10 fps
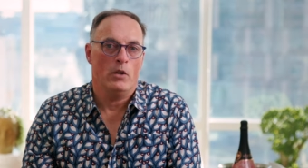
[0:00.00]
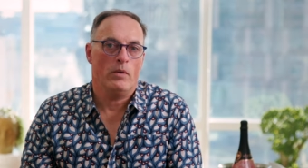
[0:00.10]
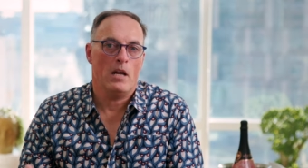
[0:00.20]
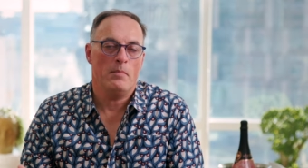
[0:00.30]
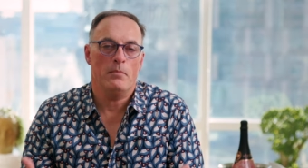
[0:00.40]
And
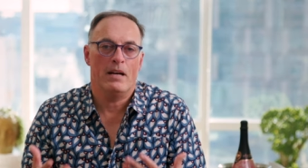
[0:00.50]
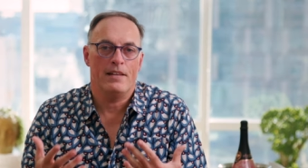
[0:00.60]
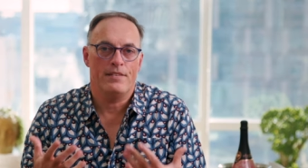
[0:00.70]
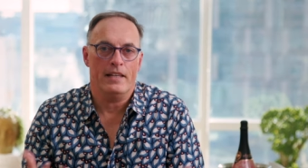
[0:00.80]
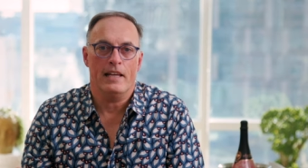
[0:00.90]
what I mean by
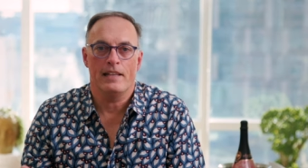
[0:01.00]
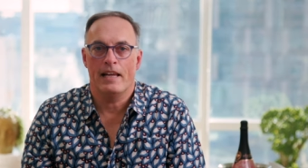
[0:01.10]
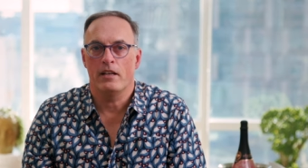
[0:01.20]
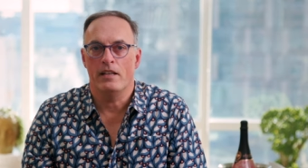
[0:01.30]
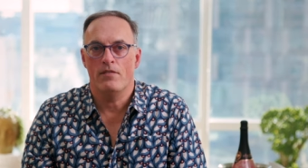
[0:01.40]
thinking
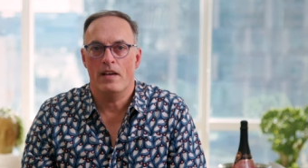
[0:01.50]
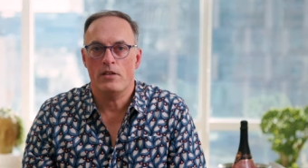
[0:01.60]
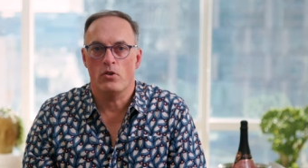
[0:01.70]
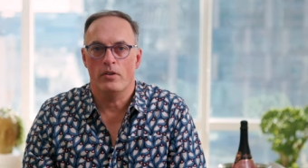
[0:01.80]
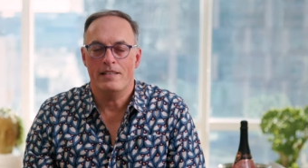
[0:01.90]
like an
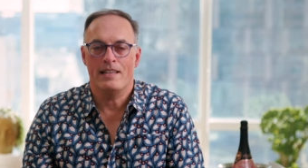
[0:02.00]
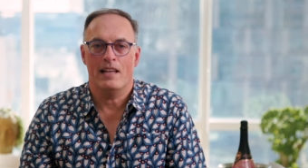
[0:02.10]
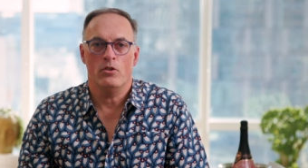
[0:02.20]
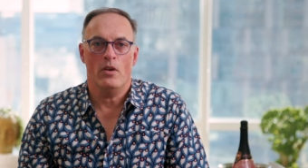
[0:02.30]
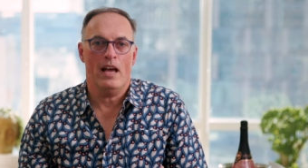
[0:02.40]
investor is
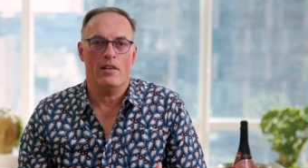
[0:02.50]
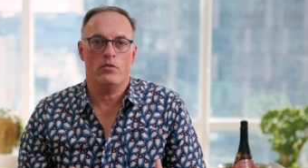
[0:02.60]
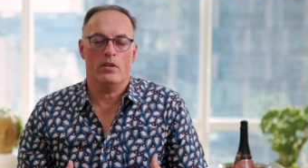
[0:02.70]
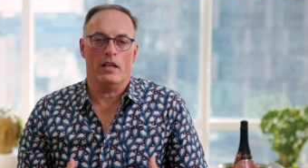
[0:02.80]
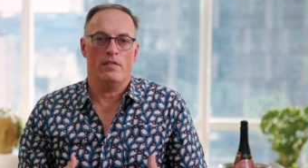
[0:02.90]
that you have
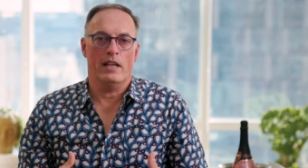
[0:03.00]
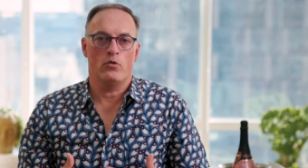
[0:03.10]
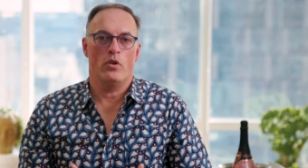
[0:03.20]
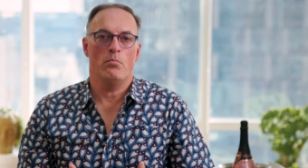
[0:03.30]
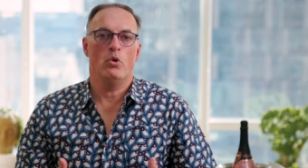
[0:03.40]
to kind of like
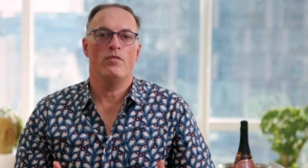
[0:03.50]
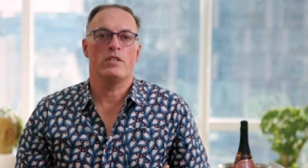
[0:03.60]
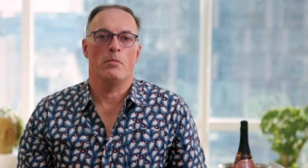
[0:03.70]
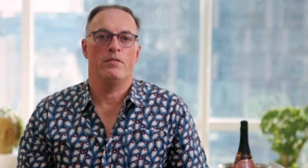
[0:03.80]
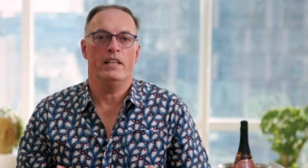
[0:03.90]
remove
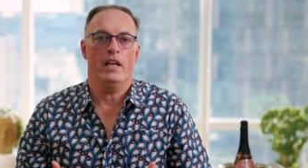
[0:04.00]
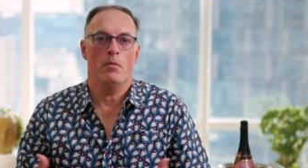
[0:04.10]
some of the